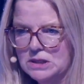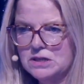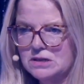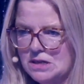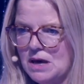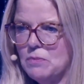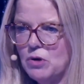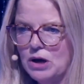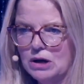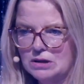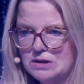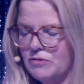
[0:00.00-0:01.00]
because they bring
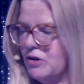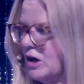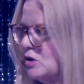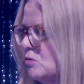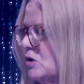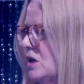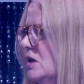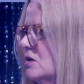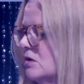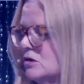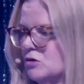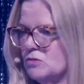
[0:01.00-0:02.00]
a different expertise
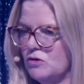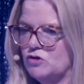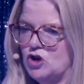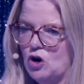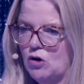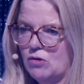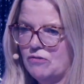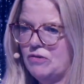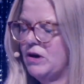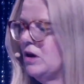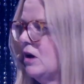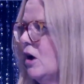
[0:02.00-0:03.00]
in terms of
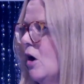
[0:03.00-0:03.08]
geography